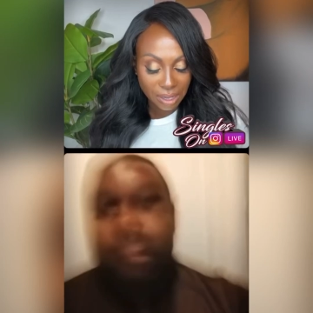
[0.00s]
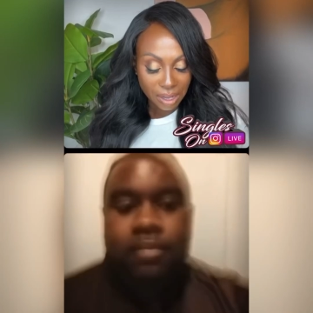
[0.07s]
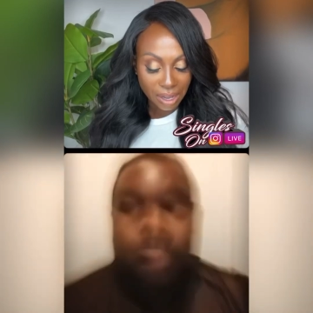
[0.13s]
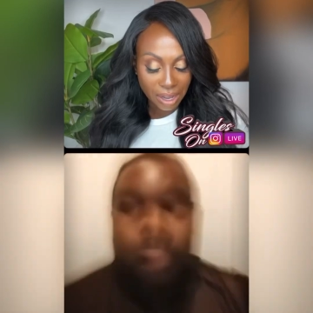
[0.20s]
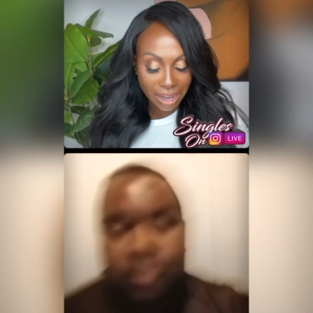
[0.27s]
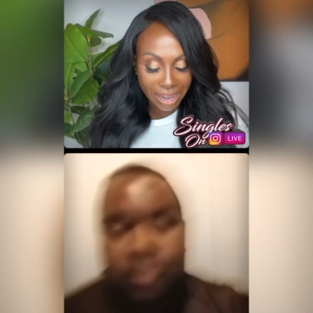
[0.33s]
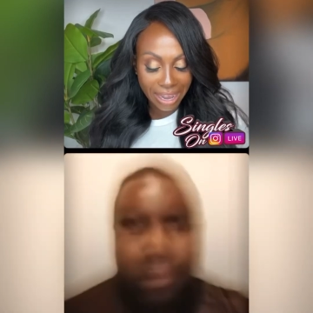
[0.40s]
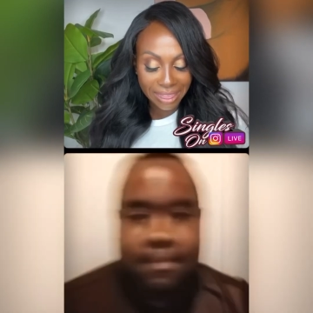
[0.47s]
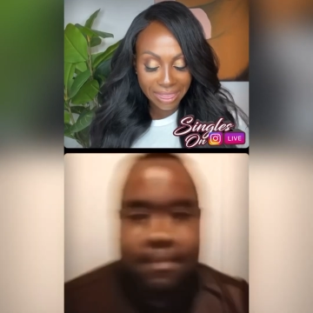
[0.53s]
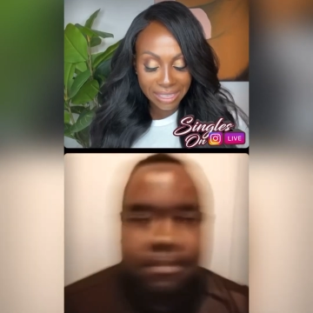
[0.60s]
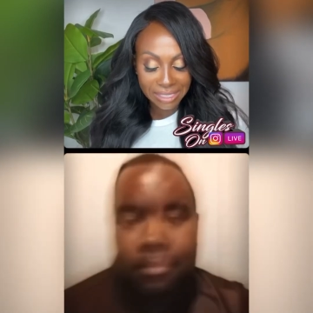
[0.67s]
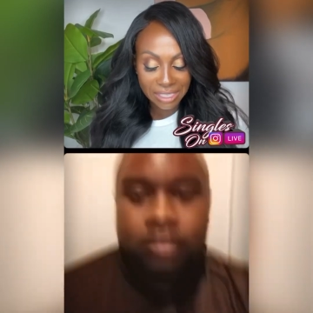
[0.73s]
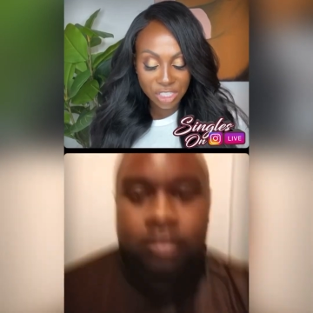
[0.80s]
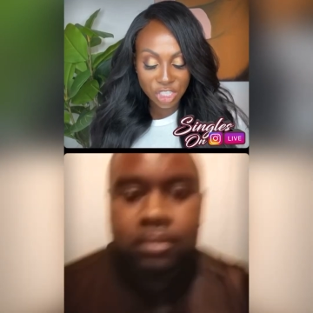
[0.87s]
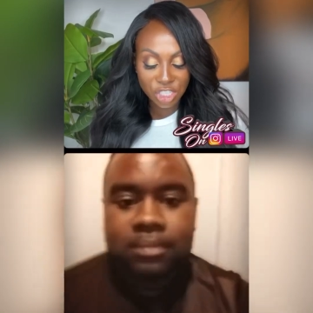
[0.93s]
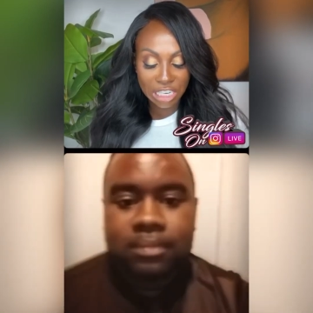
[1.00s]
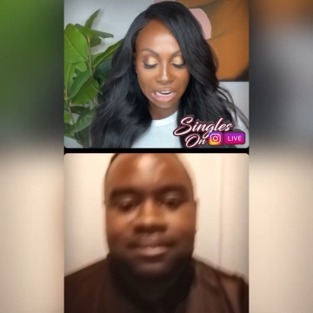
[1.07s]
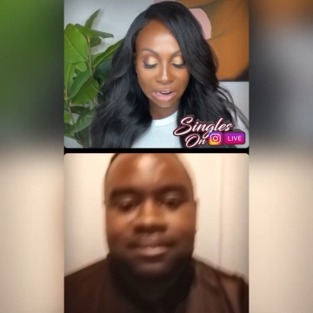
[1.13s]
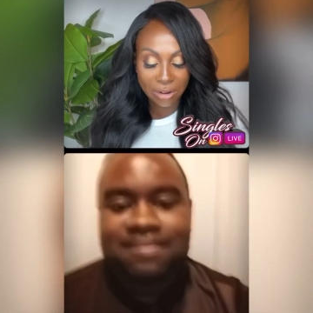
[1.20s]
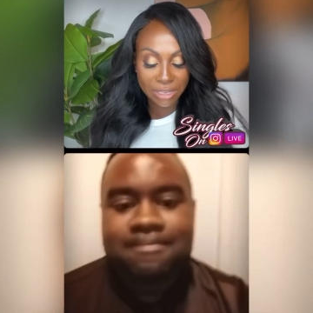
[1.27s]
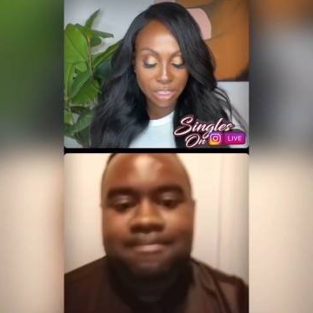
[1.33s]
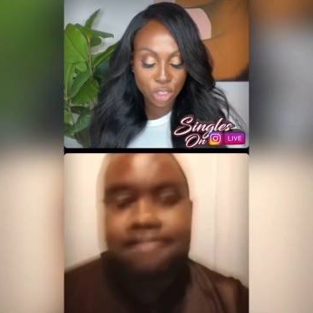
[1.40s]
Speaker 1: All right, this is
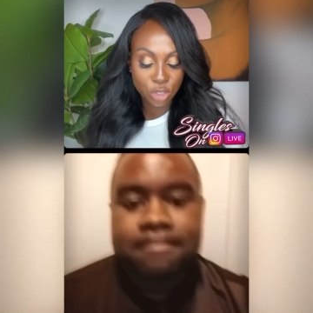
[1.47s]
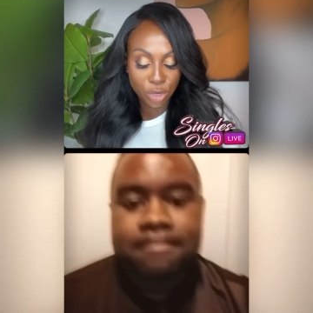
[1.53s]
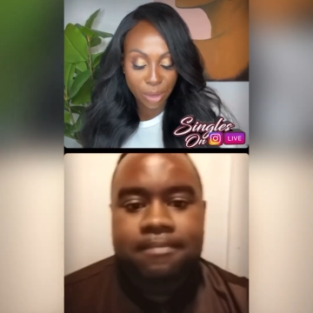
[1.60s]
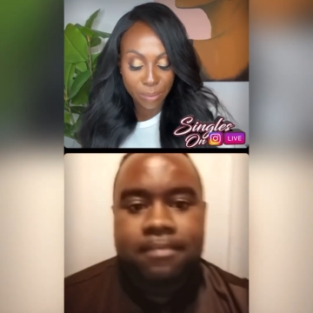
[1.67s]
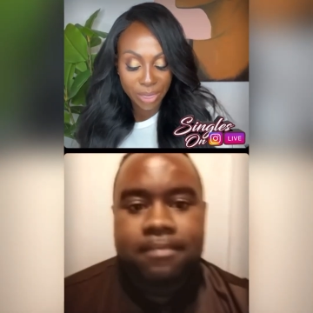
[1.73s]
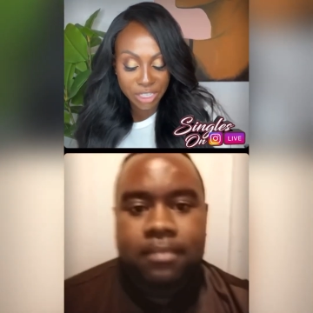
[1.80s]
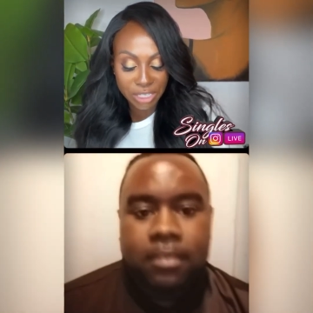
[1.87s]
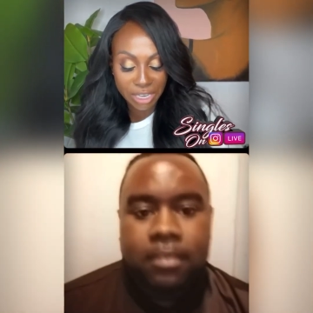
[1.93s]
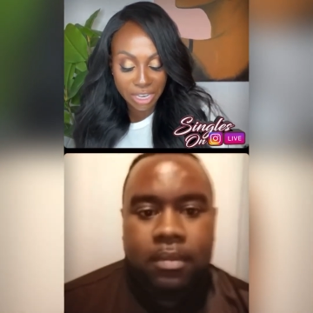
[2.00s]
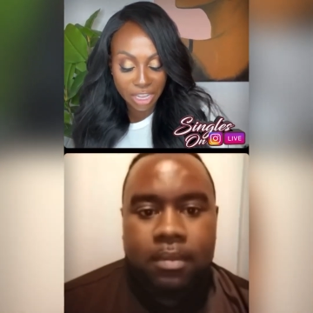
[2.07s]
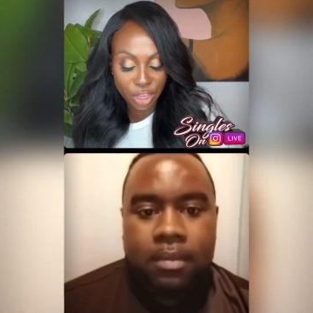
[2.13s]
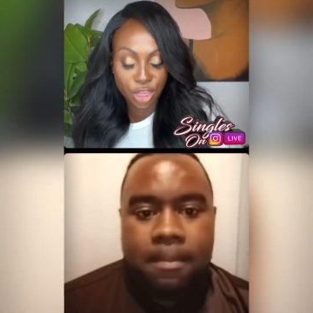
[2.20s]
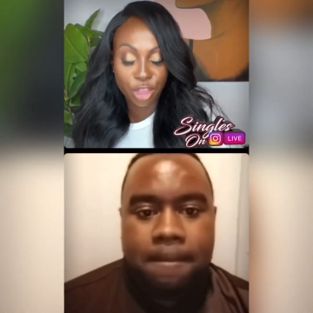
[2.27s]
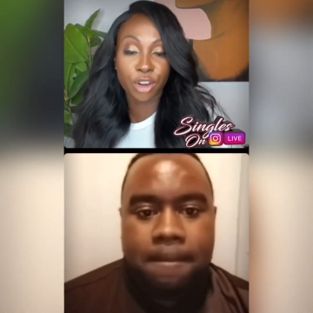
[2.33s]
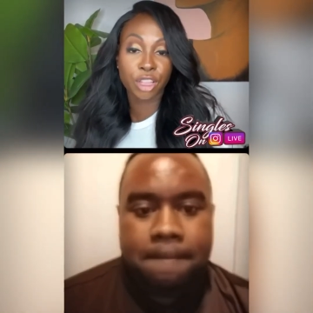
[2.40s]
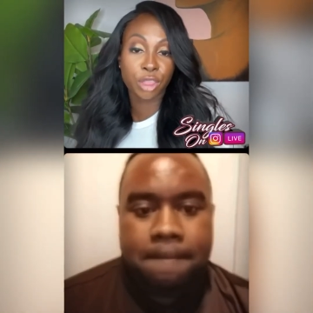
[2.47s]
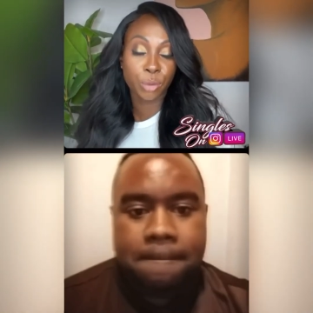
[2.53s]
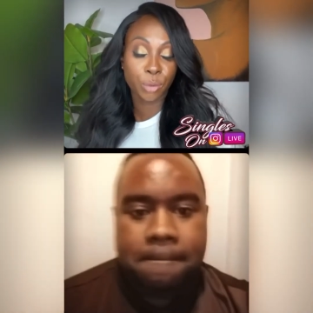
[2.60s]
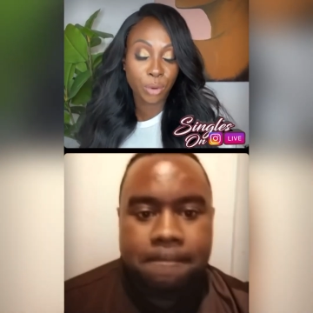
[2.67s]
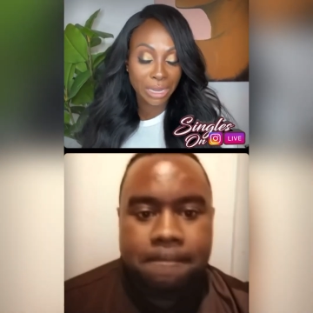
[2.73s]
Jared in Detroit, Michigan, 33.